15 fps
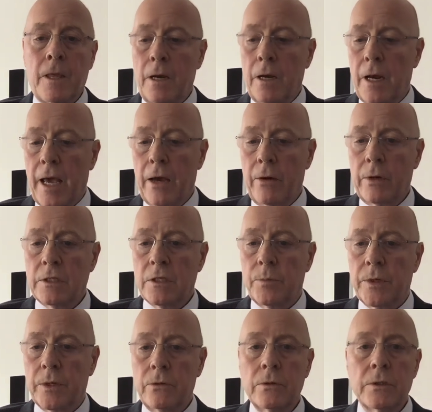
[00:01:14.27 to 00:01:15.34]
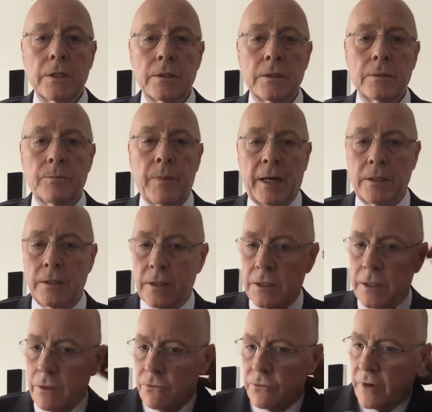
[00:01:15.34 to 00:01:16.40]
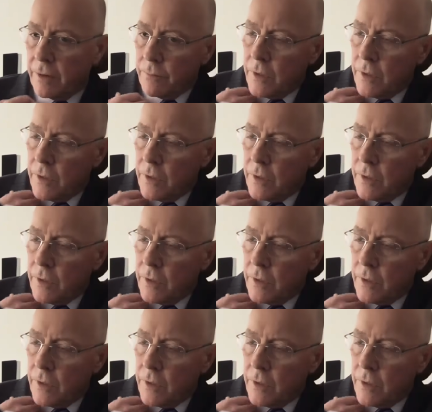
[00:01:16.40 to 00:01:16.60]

Now I suppose it's back to the sofa.